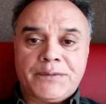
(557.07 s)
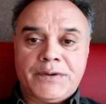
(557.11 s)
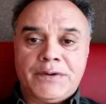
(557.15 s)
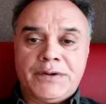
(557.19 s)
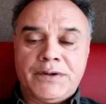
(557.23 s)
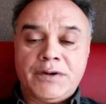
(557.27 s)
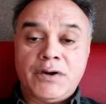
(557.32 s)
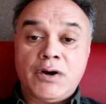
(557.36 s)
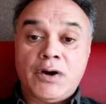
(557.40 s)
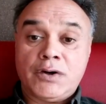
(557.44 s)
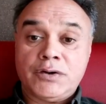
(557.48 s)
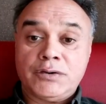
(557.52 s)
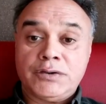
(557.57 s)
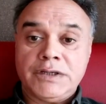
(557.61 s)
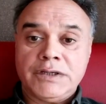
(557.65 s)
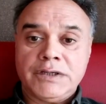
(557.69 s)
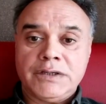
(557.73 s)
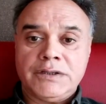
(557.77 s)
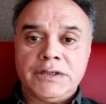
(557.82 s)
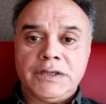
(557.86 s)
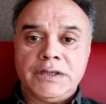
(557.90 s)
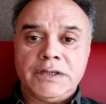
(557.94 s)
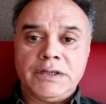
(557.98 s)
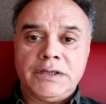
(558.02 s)

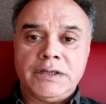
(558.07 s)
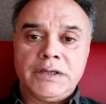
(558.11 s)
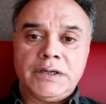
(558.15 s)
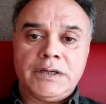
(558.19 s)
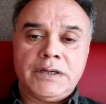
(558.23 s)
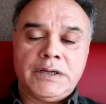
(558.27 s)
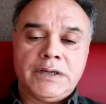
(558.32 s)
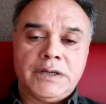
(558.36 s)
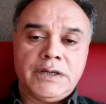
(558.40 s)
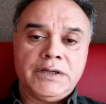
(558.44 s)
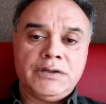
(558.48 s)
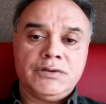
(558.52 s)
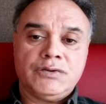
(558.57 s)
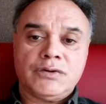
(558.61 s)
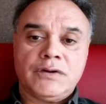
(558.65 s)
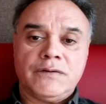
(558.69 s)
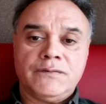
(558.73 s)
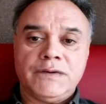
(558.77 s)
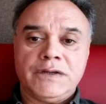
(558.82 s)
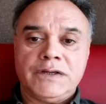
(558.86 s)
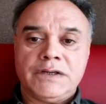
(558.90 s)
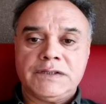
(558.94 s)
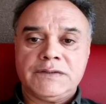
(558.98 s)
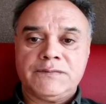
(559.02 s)
regarding the
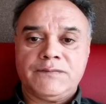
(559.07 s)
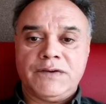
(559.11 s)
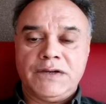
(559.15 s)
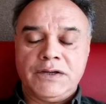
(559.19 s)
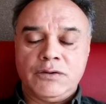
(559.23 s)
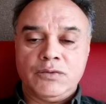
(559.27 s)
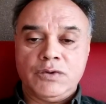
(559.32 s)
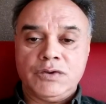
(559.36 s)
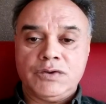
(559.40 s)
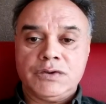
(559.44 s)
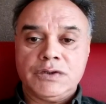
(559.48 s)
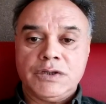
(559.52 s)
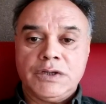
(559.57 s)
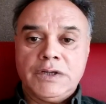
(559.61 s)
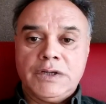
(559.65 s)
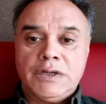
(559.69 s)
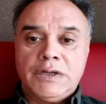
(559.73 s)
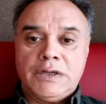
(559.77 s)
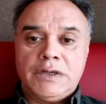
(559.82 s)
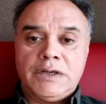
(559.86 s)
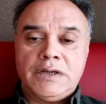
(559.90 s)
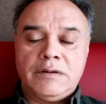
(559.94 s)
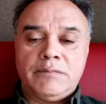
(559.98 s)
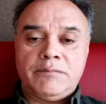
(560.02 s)
intravenous fluid
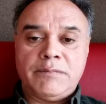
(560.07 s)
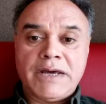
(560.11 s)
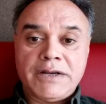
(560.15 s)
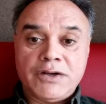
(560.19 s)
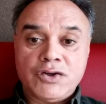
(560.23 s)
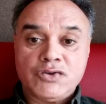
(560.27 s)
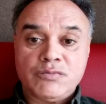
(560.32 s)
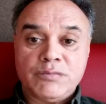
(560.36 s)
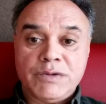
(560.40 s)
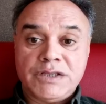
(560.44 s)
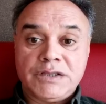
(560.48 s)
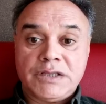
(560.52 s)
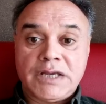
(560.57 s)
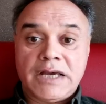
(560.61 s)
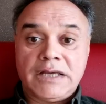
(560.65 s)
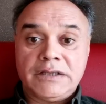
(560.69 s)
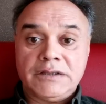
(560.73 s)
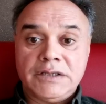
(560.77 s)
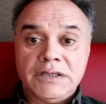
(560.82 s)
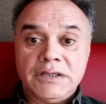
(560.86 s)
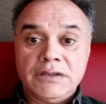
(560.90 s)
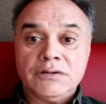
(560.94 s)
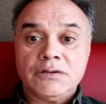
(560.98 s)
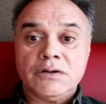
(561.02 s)
management
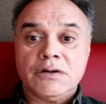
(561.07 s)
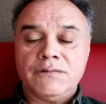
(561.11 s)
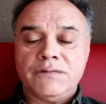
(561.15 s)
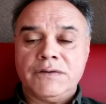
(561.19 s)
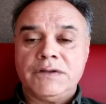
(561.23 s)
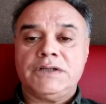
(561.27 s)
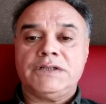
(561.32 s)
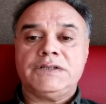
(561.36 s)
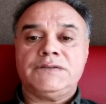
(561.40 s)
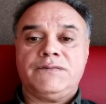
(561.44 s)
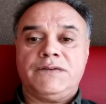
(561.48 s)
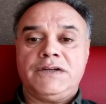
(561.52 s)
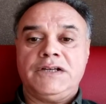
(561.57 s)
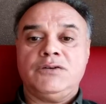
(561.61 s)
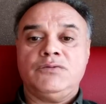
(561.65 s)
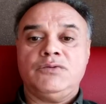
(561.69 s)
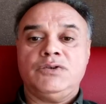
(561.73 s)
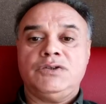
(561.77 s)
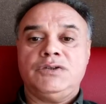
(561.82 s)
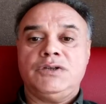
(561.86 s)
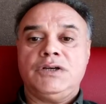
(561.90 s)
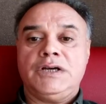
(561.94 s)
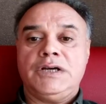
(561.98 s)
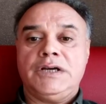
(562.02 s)
and intravenous
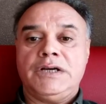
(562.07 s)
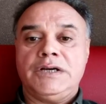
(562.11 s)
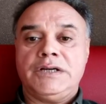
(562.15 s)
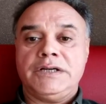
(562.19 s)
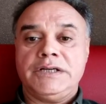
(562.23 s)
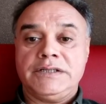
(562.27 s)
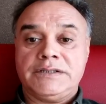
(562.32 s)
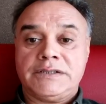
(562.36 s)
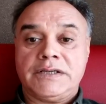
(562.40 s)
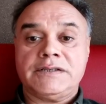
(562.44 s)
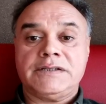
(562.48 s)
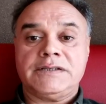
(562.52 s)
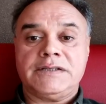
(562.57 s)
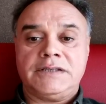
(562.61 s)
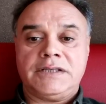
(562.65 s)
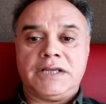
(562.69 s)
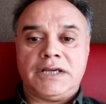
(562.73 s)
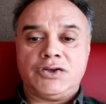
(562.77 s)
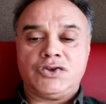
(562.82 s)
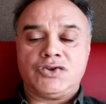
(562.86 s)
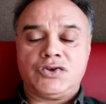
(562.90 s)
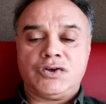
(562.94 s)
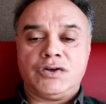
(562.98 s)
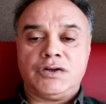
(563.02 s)
fluid
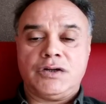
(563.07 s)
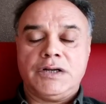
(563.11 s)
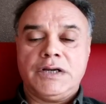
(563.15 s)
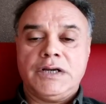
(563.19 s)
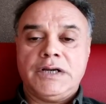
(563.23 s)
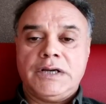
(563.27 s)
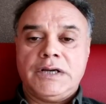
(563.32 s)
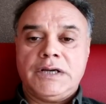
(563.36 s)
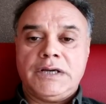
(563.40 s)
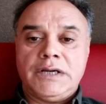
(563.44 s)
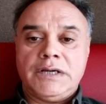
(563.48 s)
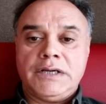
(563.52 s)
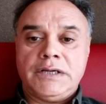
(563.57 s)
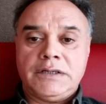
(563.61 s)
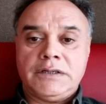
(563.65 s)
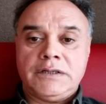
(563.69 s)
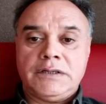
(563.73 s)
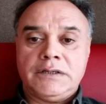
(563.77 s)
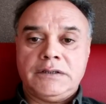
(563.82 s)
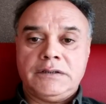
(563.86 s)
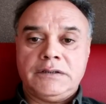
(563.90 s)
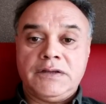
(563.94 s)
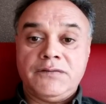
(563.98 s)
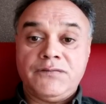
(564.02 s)
resuscitation
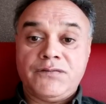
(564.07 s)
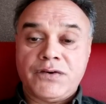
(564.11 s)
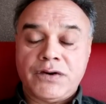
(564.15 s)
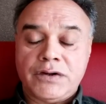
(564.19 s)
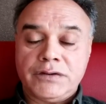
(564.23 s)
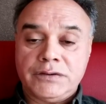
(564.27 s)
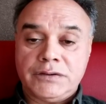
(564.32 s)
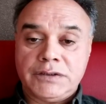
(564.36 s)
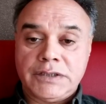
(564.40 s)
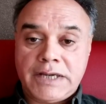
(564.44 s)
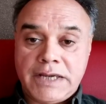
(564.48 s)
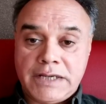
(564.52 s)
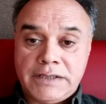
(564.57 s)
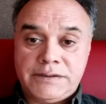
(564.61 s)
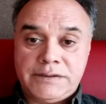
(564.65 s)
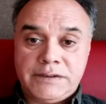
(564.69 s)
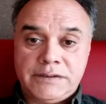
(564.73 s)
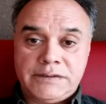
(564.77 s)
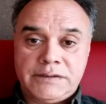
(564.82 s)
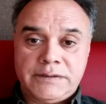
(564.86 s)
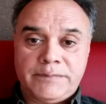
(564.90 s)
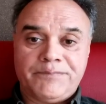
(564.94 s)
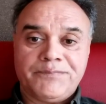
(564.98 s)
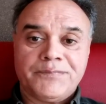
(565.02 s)
in different
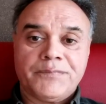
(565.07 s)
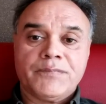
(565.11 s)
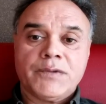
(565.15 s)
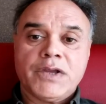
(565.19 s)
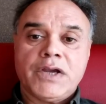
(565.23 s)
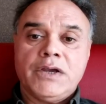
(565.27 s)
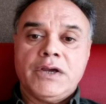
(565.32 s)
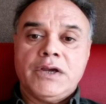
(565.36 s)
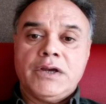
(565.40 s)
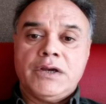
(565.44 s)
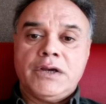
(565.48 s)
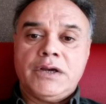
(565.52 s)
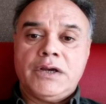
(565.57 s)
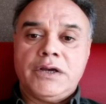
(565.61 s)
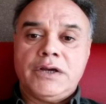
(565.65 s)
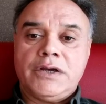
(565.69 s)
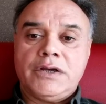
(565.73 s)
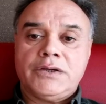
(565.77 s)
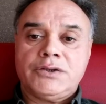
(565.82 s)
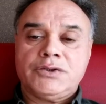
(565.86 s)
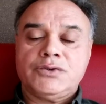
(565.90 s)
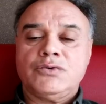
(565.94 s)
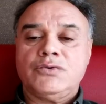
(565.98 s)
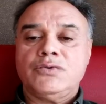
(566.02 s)
cases.
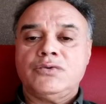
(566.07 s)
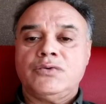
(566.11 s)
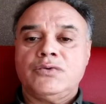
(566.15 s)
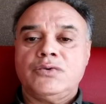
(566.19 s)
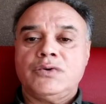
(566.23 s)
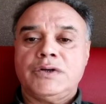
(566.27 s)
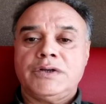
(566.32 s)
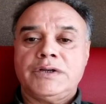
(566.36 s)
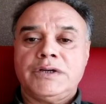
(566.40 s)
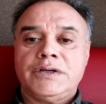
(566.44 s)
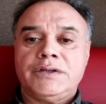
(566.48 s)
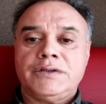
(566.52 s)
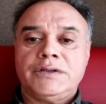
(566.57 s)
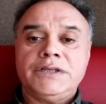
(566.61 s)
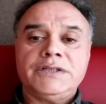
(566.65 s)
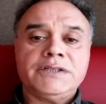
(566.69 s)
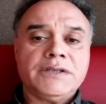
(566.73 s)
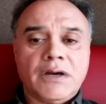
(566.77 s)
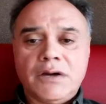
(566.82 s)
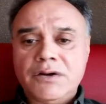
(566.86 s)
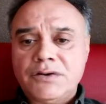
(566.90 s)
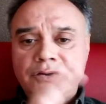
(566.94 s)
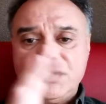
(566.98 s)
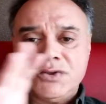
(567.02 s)
So
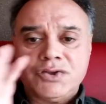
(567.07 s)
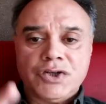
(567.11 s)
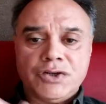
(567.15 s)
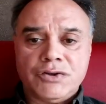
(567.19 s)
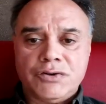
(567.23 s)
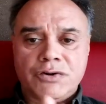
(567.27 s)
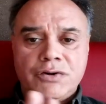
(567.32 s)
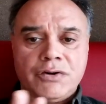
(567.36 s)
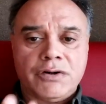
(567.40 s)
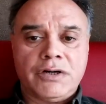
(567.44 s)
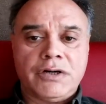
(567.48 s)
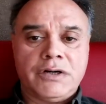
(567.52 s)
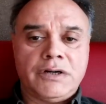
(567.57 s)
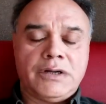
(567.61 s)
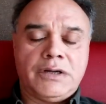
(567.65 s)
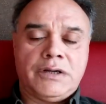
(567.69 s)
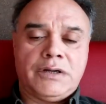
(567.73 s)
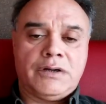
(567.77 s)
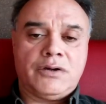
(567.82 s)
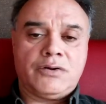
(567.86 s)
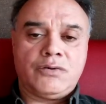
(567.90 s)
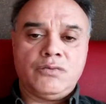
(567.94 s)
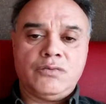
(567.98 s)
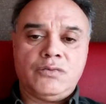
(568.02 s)
these are the general
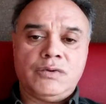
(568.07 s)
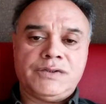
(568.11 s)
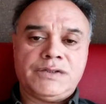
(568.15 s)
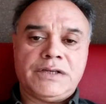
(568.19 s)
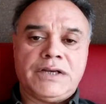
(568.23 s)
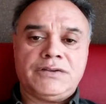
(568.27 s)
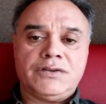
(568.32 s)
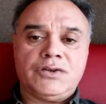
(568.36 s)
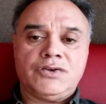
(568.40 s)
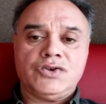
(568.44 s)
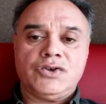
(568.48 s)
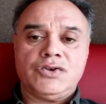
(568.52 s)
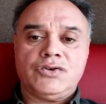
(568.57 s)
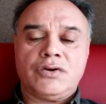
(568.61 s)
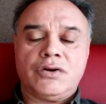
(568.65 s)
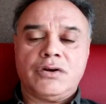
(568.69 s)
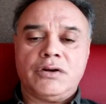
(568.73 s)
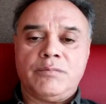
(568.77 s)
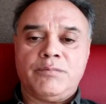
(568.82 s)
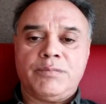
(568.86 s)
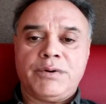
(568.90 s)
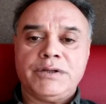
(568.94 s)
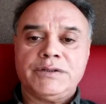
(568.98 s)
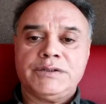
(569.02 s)
rules and the
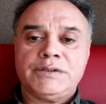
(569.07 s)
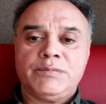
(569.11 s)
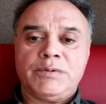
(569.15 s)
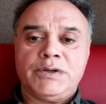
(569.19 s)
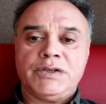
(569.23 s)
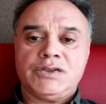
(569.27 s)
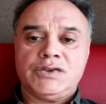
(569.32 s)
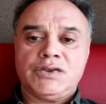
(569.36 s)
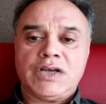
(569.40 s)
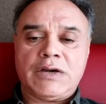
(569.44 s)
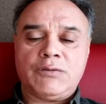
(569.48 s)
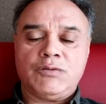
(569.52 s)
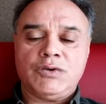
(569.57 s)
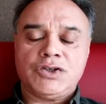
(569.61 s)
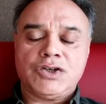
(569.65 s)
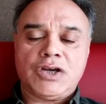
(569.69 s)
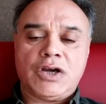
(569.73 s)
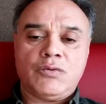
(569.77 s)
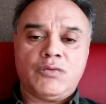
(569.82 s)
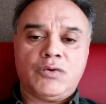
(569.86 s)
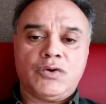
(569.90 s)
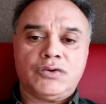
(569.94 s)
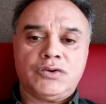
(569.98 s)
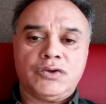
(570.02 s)
general principles which
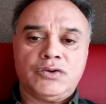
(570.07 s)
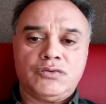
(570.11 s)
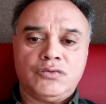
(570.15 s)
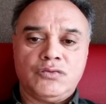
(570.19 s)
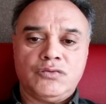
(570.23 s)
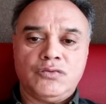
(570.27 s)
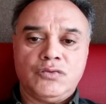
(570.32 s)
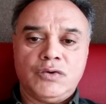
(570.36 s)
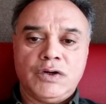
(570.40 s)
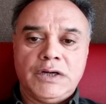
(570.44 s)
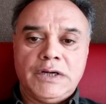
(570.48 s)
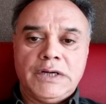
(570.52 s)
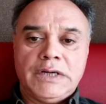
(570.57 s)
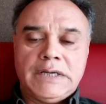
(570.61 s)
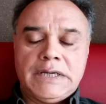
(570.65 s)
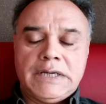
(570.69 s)
I wanted to